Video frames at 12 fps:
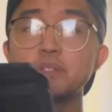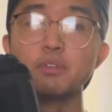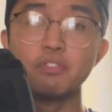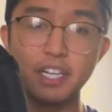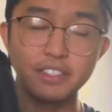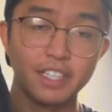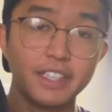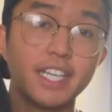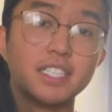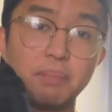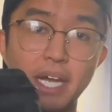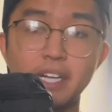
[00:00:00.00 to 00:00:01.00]
move on to the
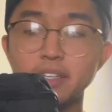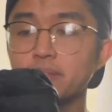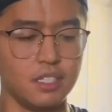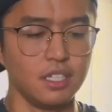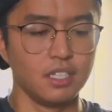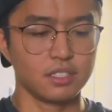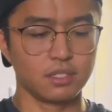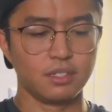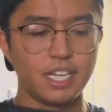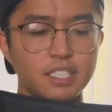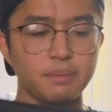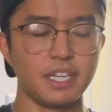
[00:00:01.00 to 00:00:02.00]
next bag. So
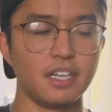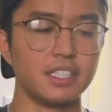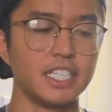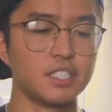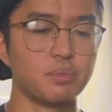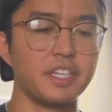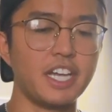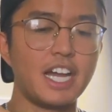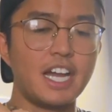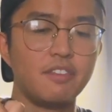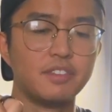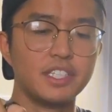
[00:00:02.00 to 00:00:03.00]
last but not least, we
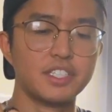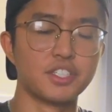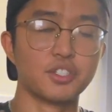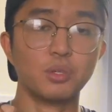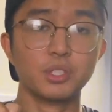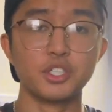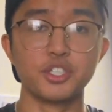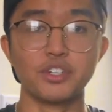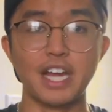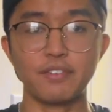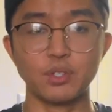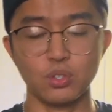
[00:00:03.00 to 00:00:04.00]
have this shoulder
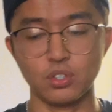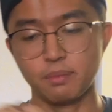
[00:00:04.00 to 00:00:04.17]
strap cooler